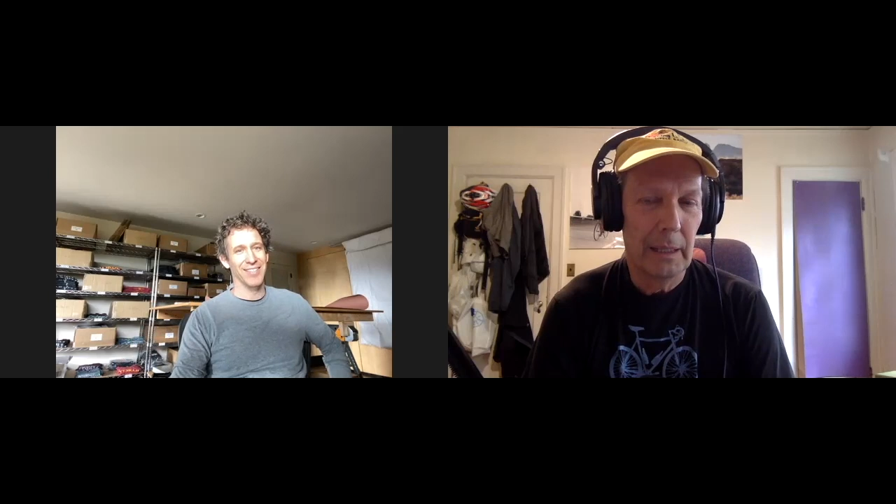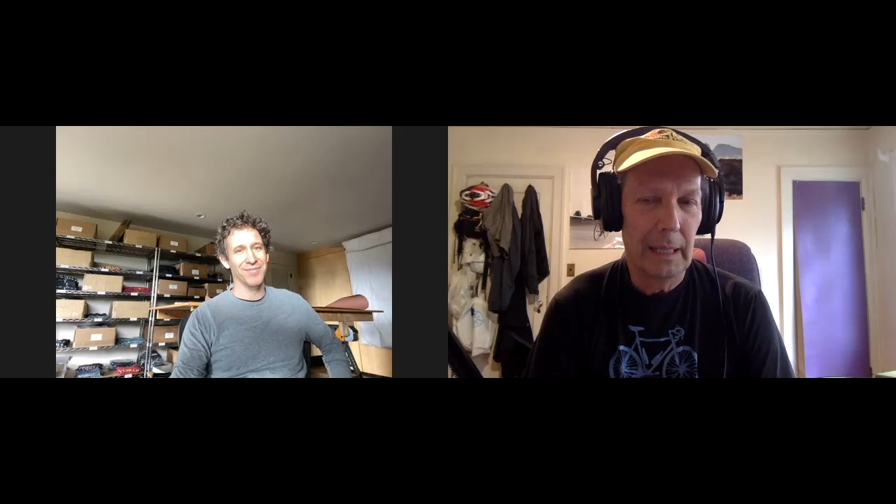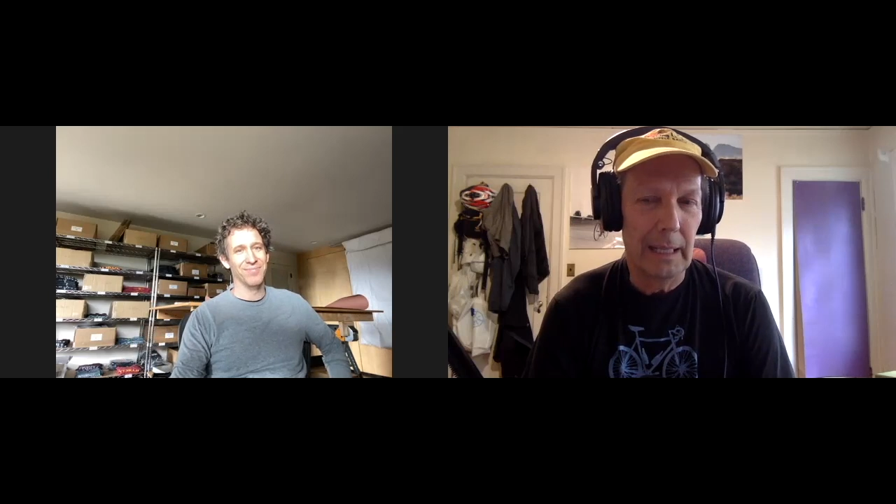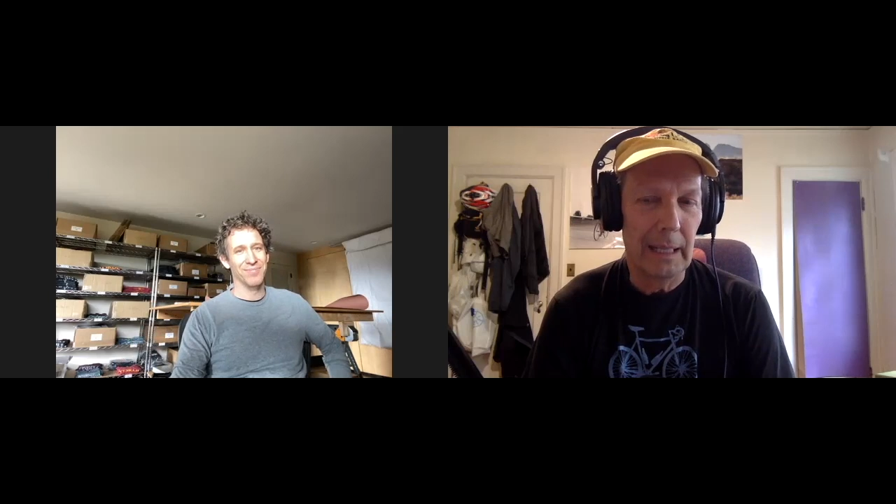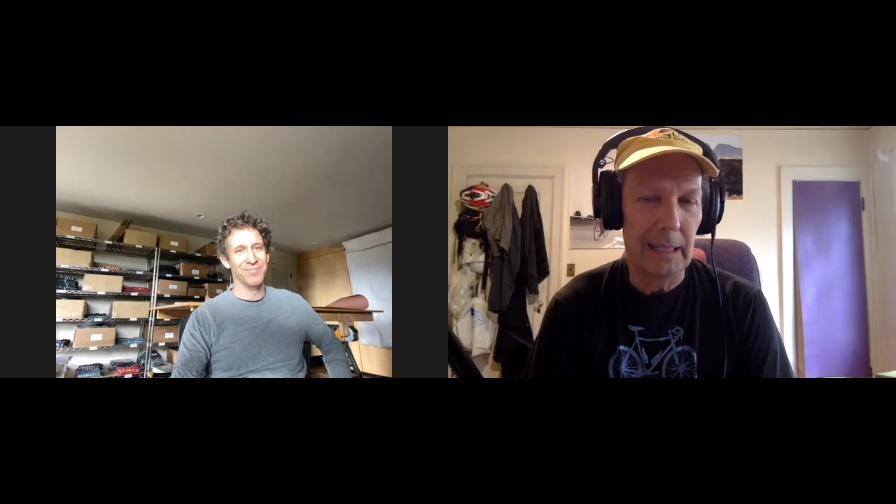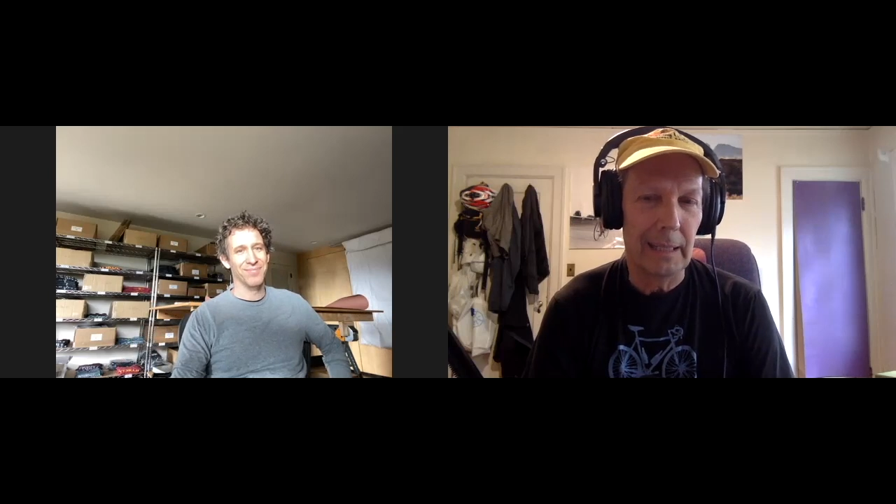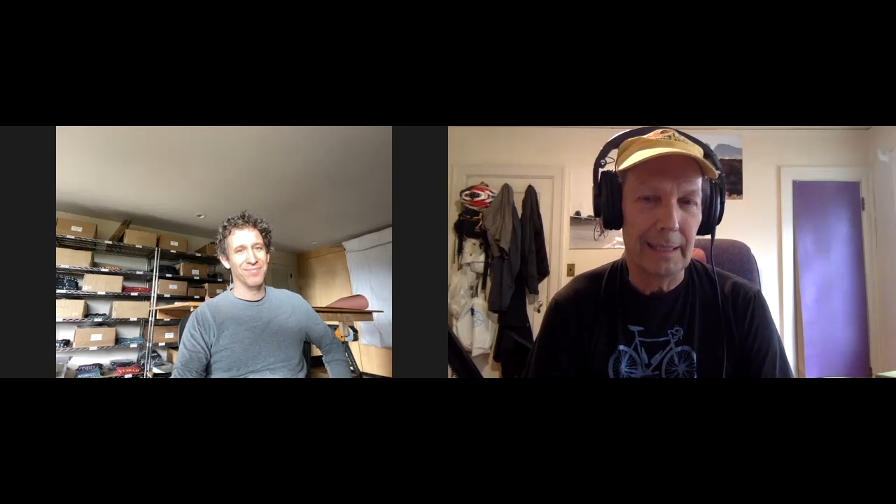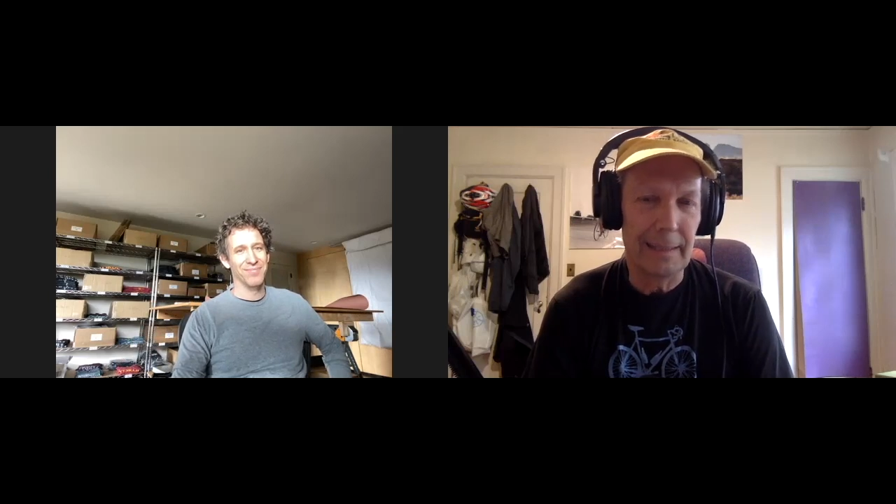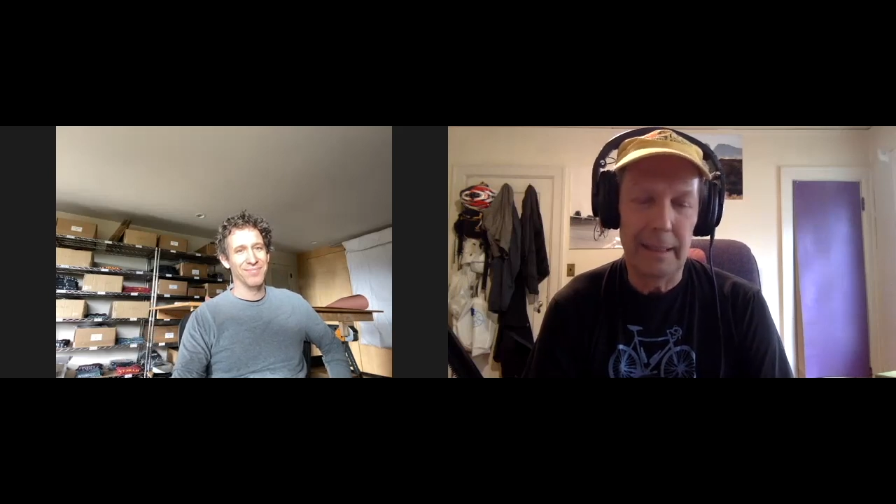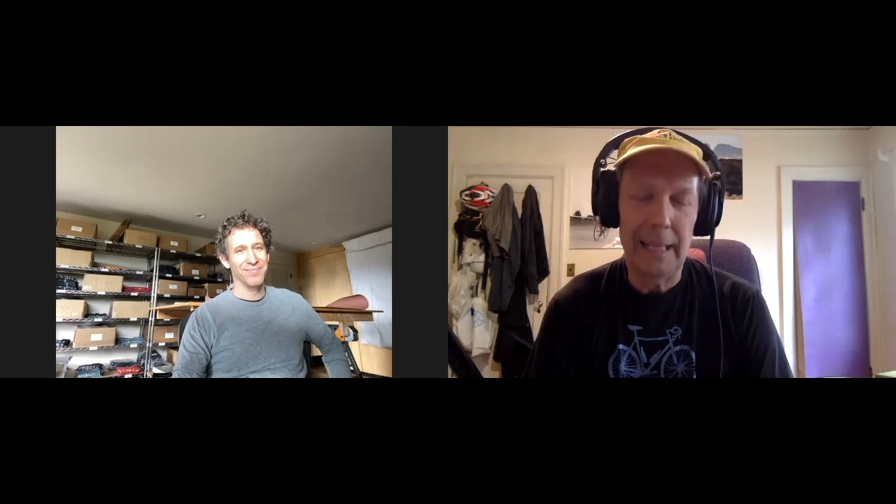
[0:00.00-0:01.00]

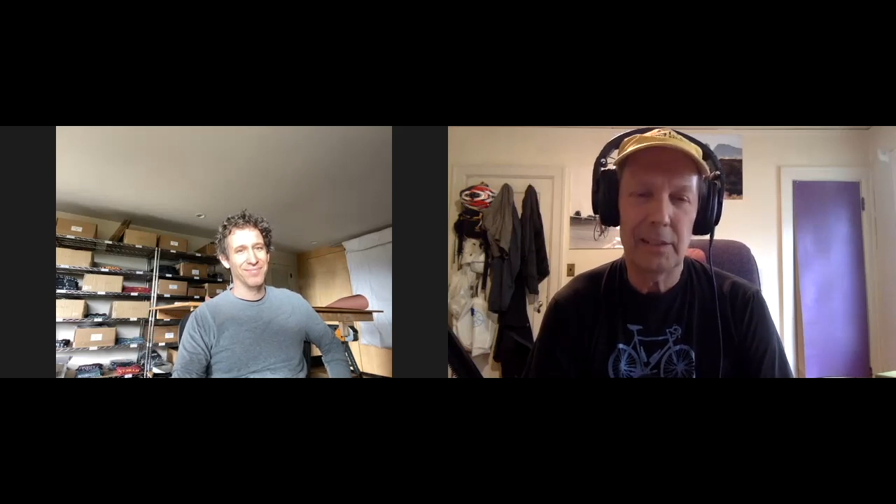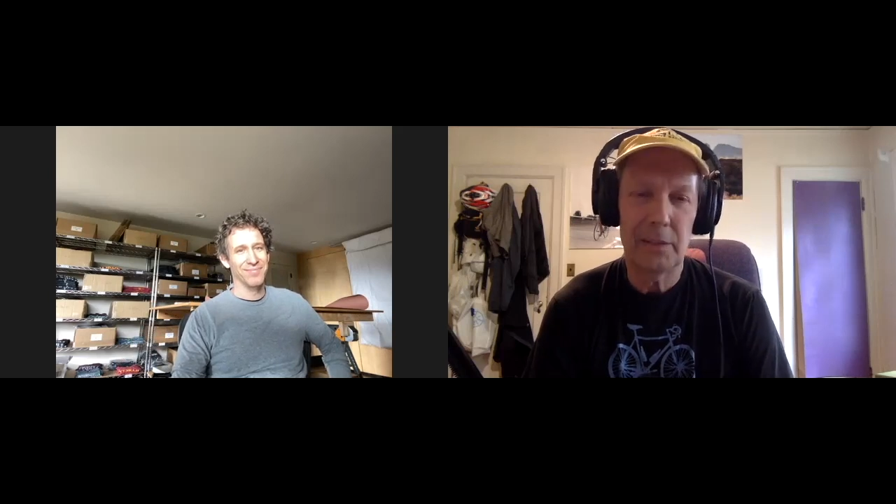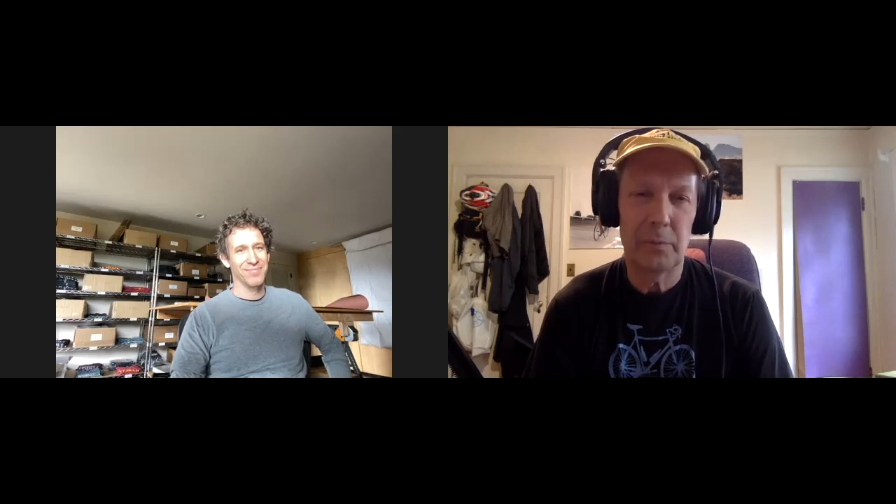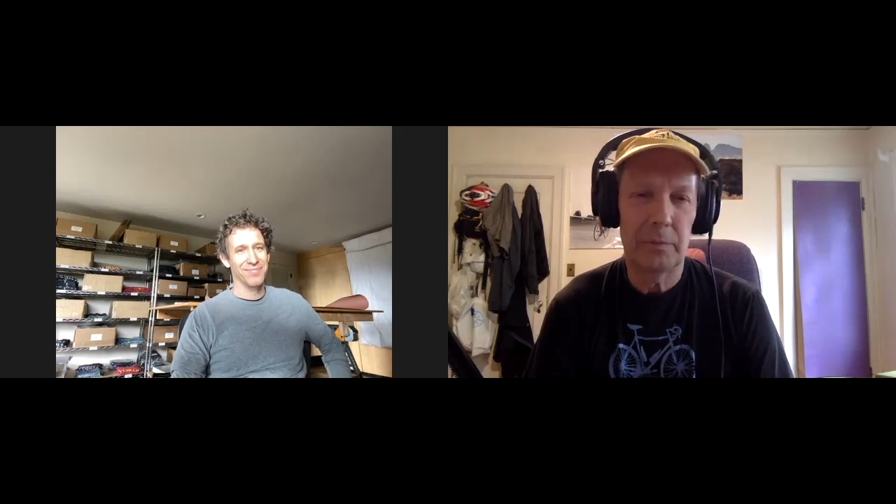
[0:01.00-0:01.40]
And that's